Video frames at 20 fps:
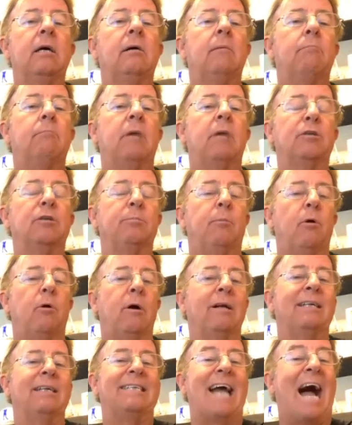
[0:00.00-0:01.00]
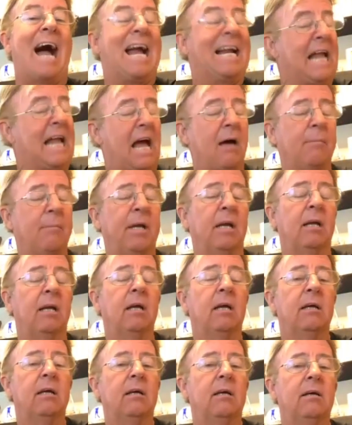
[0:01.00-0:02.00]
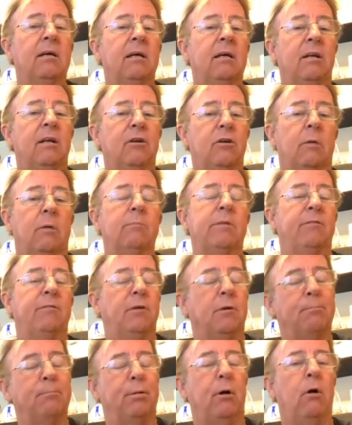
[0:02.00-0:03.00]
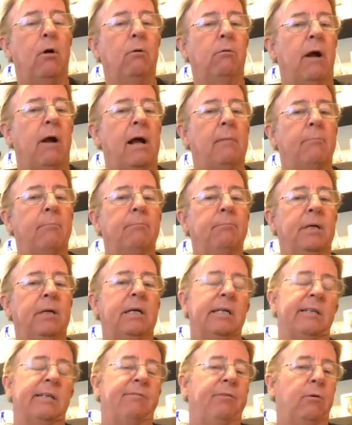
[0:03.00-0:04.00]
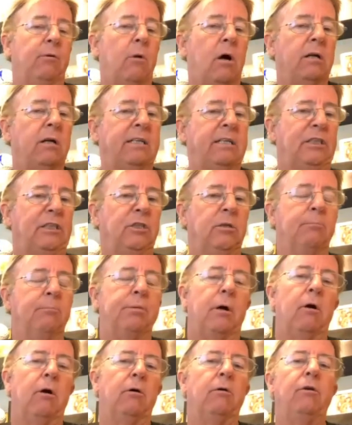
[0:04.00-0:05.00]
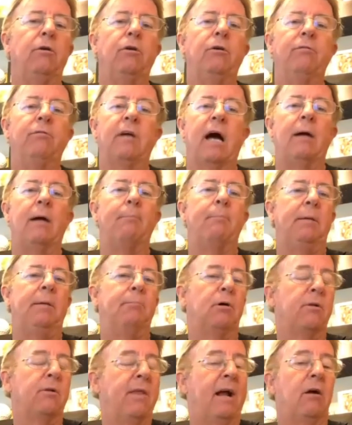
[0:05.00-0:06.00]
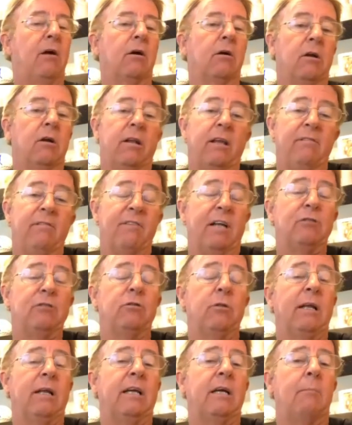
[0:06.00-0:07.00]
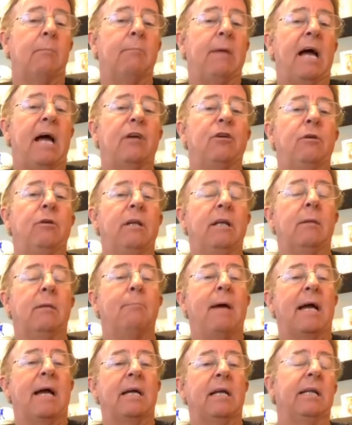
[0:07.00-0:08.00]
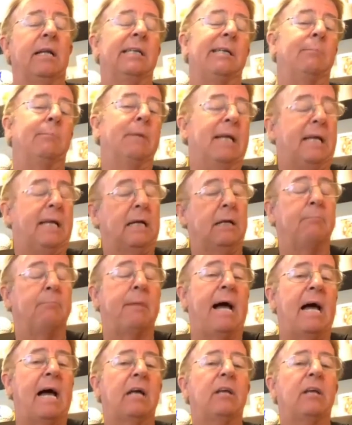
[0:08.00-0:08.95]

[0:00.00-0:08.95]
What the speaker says: much more dynamic in terms of your program. Because if you are a teaching pro, you've got people that are going to eventually come back. You need a mechanism to get them back.